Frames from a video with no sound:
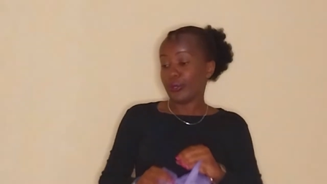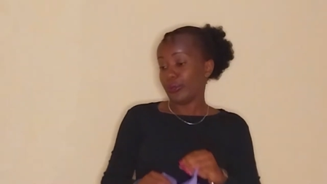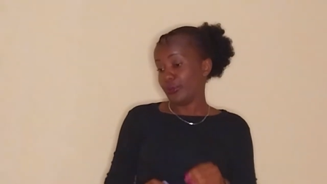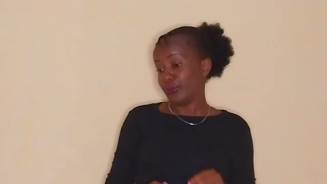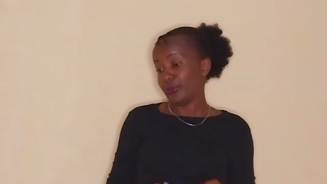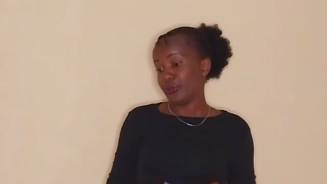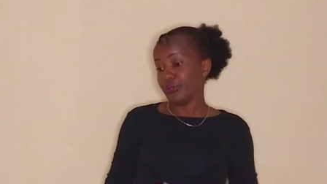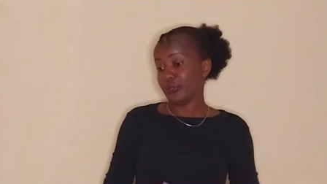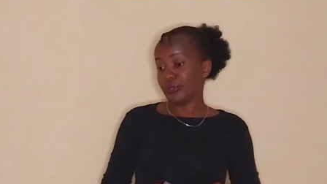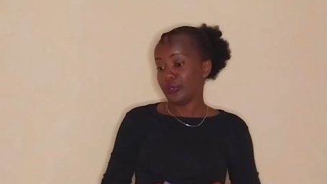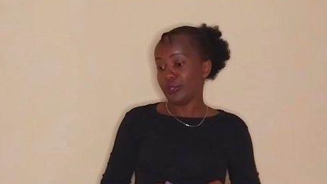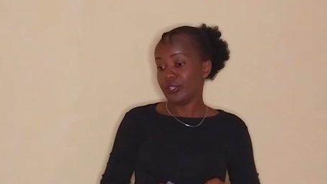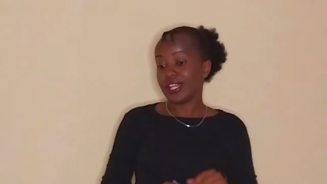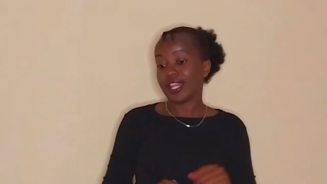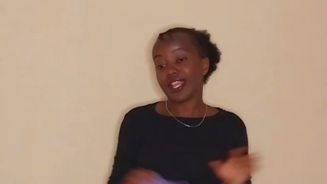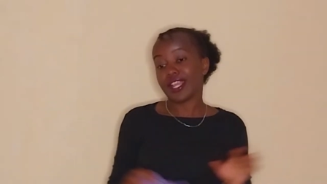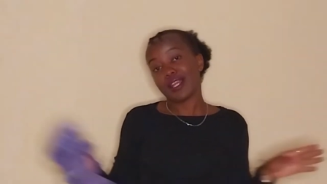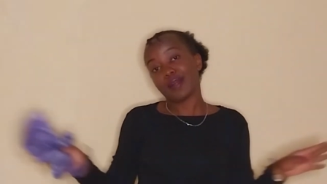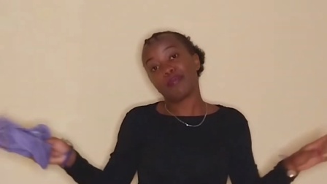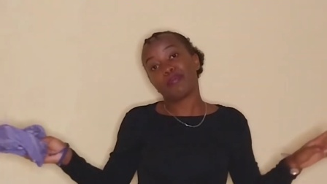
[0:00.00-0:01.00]

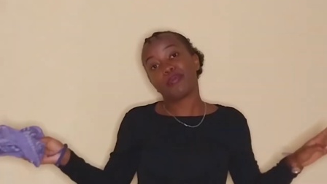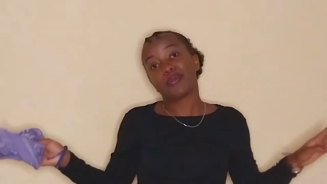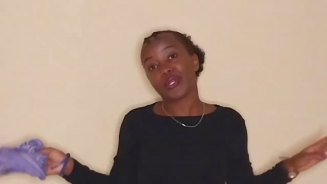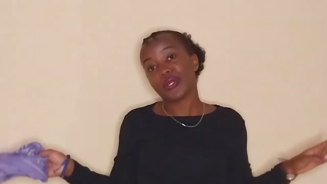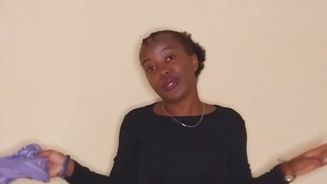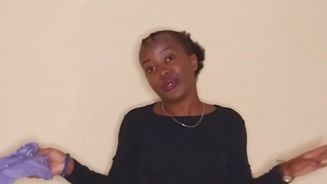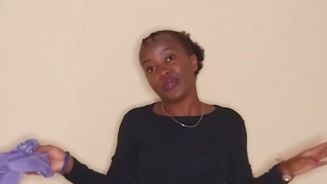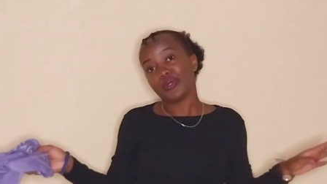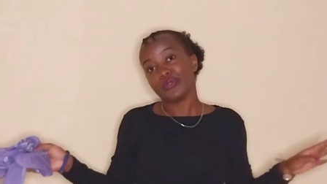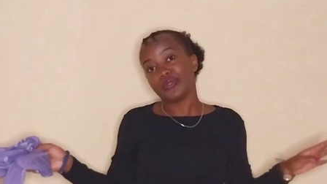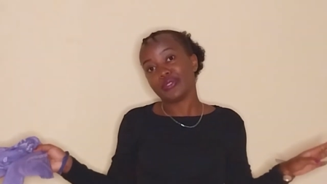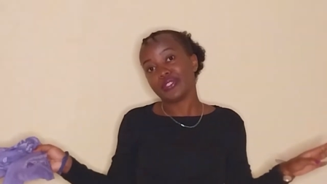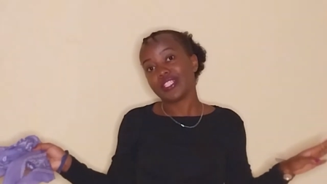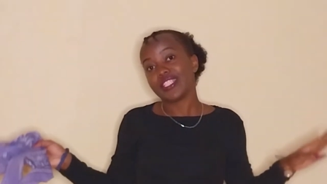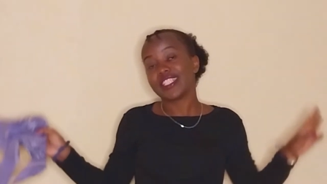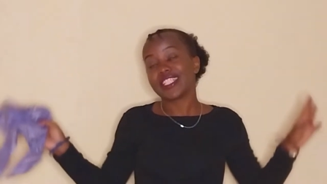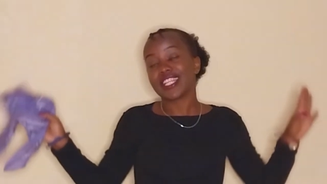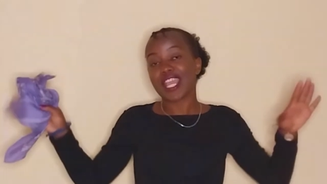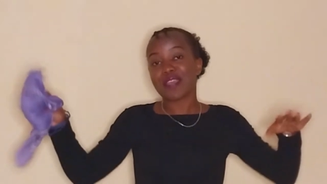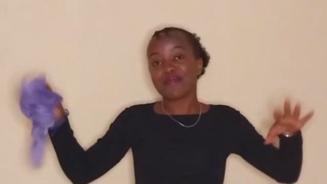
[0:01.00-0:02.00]
like a pro,
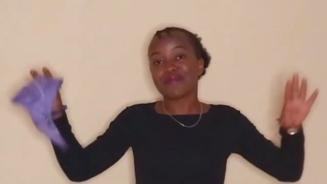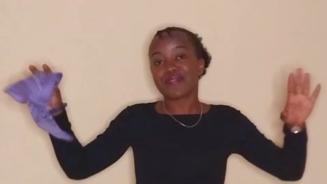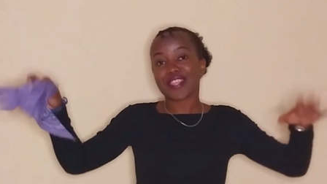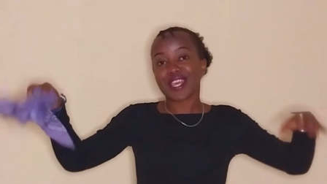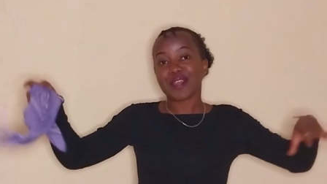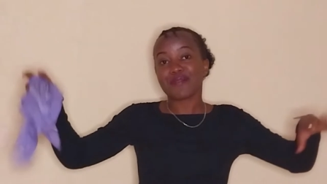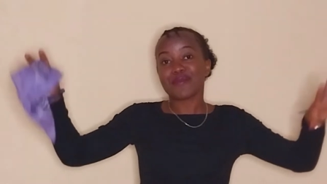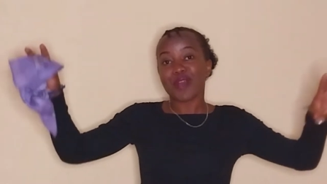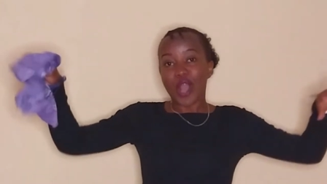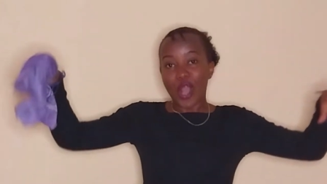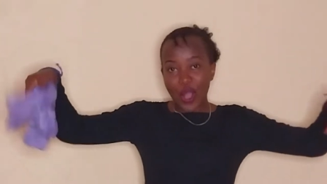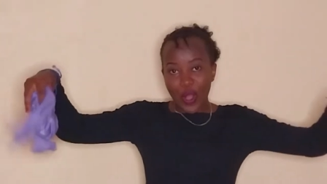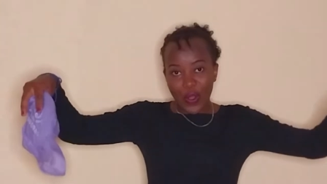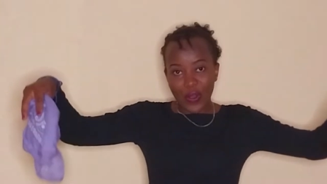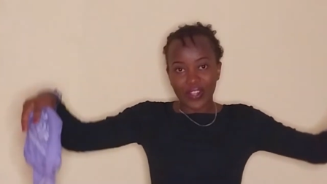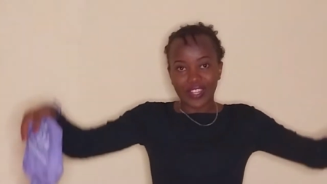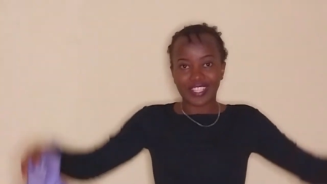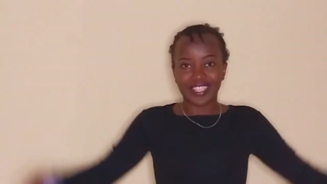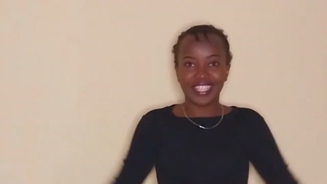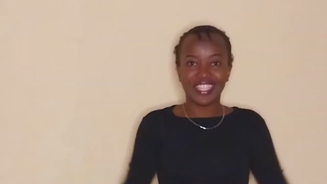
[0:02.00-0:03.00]
name them
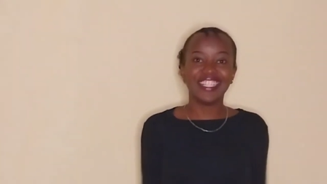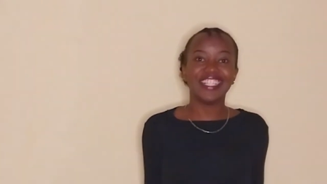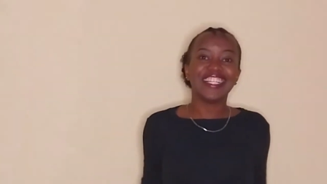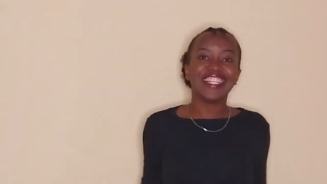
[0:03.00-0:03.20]
all.